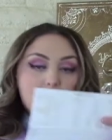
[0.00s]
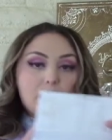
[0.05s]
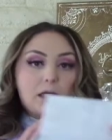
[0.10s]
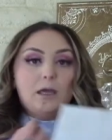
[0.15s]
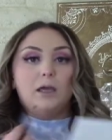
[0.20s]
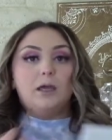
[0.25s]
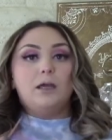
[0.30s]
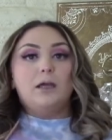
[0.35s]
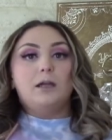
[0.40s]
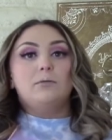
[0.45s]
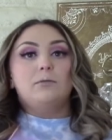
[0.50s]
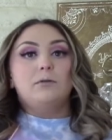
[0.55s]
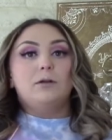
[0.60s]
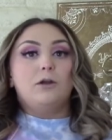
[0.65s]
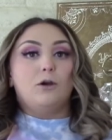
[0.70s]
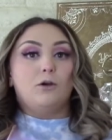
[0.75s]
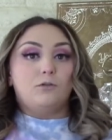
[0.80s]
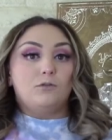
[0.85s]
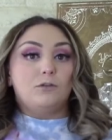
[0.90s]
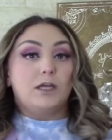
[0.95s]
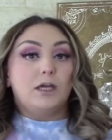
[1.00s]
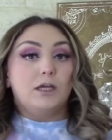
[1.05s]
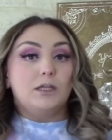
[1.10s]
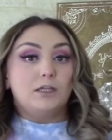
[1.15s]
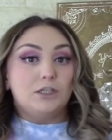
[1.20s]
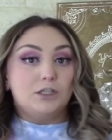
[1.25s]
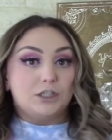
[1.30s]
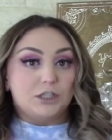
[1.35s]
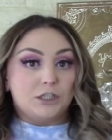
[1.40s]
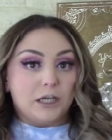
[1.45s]
And I'm gonna overline
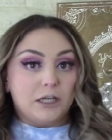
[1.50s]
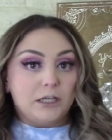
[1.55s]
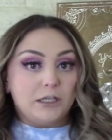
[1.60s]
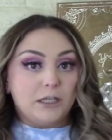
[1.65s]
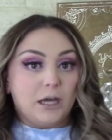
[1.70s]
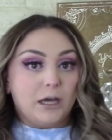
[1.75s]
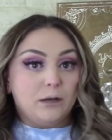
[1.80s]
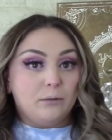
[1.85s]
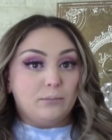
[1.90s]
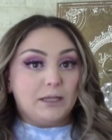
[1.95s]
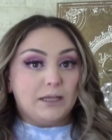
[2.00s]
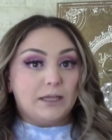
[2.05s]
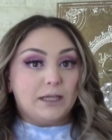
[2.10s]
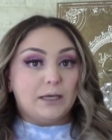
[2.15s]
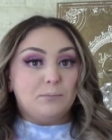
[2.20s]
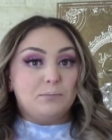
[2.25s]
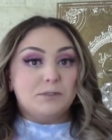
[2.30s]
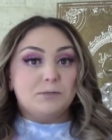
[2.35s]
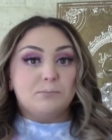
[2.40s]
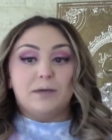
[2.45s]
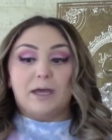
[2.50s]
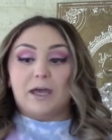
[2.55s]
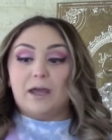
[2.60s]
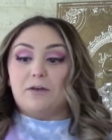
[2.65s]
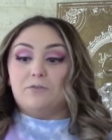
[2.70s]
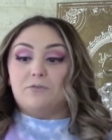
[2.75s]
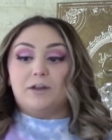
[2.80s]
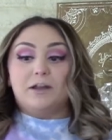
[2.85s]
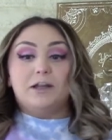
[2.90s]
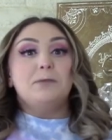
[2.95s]
the shit out of my lips, but
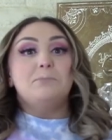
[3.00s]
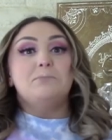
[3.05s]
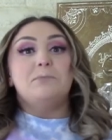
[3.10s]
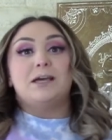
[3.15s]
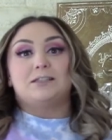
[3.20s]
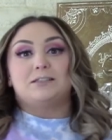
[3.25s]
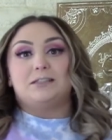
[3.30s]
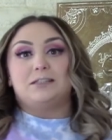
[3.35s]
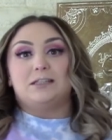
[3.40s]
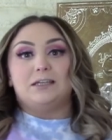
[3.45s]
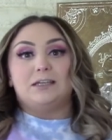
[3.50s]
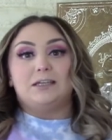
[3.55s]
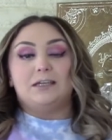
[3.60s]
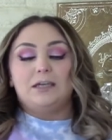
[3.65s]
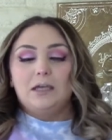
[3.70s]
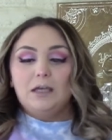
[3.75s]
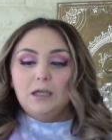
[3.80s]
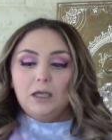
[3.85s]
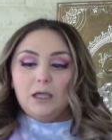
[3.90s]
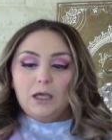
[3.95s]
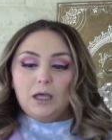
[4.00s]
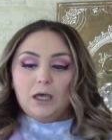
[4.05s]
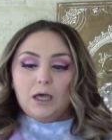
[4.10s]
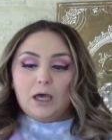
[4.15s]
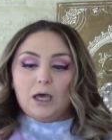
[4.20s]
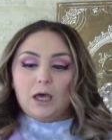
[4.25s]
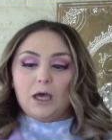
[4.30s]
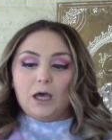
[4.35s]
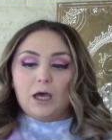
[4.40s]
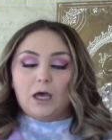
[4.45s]
very messily,
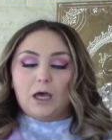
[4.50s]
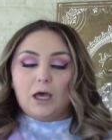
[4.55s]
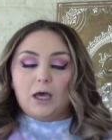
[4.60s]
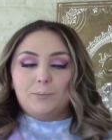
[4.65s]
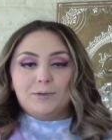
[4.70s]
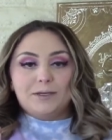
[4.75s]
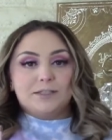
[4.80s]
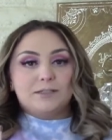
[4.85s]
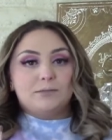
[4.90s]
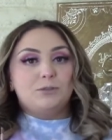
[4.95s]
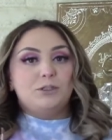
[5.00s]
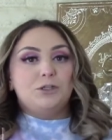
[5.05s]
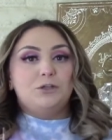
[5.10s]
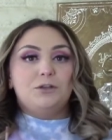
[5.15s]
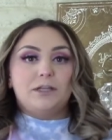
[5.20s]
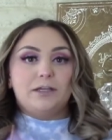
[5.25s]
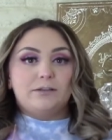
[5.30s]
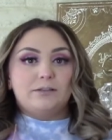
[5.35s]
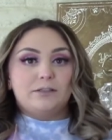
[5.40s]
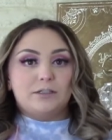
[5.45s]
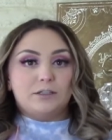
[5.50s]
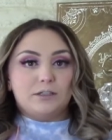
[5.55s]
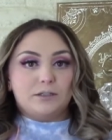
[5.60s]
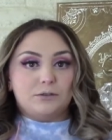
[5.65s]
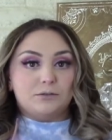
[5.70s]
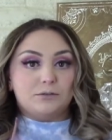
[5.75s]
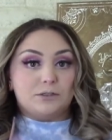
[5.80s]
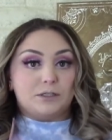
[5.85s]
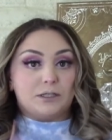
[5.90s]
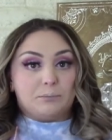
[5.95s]
because I'm too lazy to
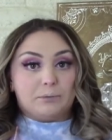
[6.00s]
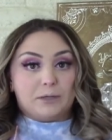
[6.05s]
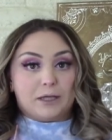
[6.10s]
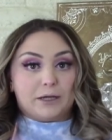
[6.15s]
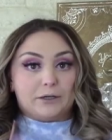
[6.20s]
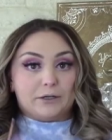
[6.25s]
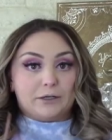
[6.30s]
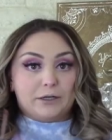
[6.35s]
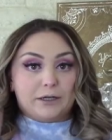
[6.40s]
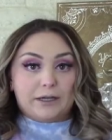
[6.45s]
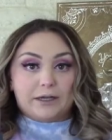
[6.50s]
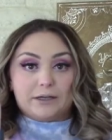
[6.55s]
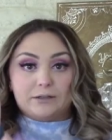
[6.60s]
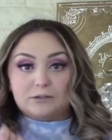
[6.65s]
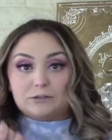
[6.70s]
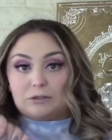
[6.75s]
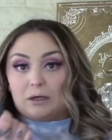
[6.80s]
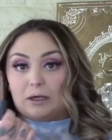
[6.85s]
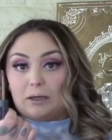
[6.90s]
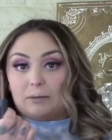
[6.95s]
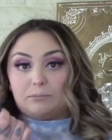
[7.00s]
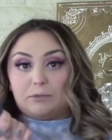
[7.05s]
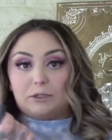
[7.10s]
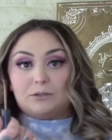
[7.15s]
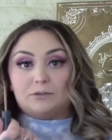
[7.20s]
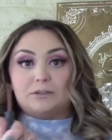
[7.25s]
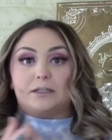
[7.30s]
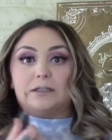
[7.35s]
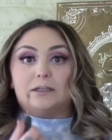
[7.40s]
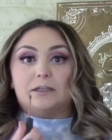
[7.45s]
use lip liner, and so I'm
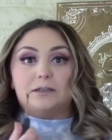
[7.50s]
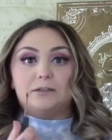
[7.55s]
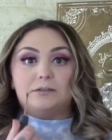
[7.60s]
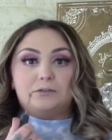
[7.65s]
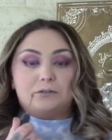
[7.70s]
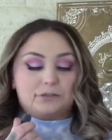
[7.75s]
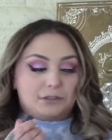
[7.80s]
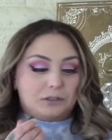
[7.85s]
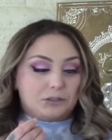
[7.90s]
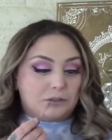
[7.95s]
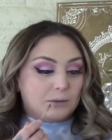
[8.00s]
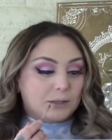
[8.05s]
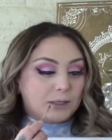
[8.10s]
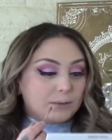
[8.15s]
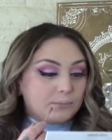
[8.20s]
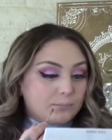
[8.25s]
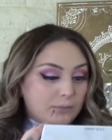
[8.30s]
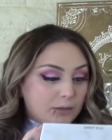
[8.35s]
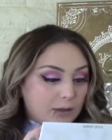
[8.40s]
using this to do it.